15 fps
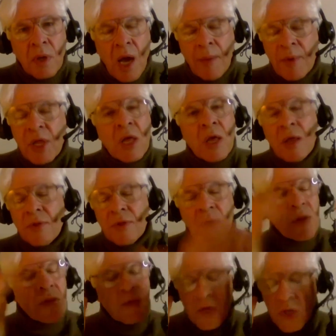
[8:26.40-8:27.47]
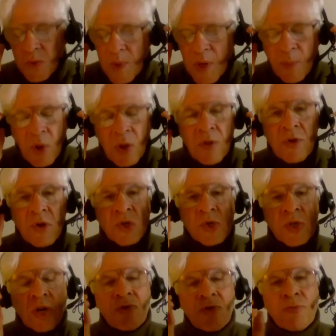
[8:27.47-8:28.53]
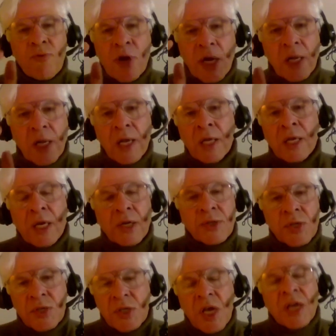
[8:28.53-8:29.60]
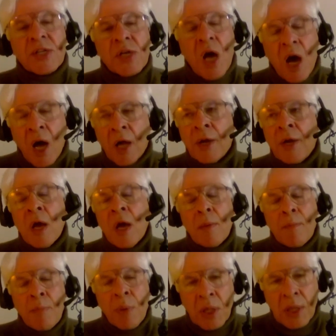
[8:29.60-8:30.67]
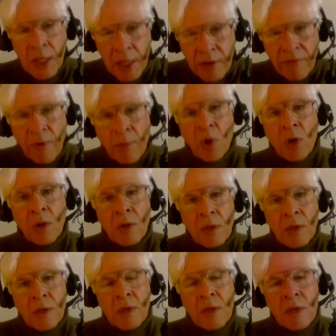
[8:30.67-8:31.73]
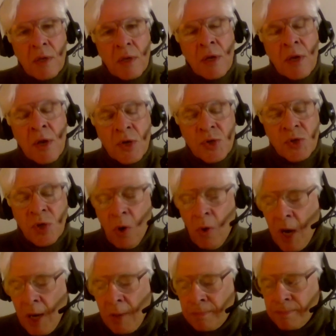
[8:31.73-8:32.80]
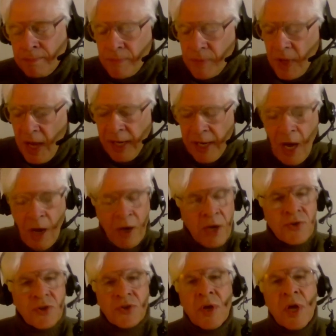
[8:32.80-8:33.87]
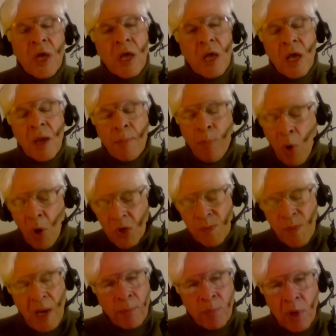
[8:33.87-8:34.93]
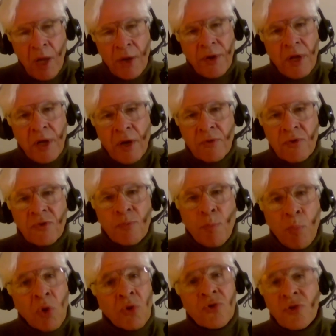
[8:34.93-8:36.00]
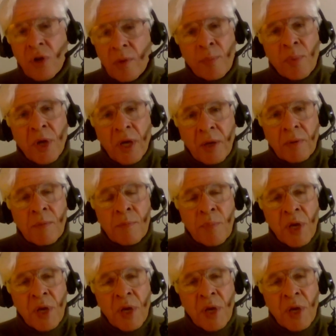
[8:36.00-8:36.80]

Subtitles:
I mean, these people, they're such freaking idiots. It's unbelievable. So anyhow, it boils my blood to hear this bullshit being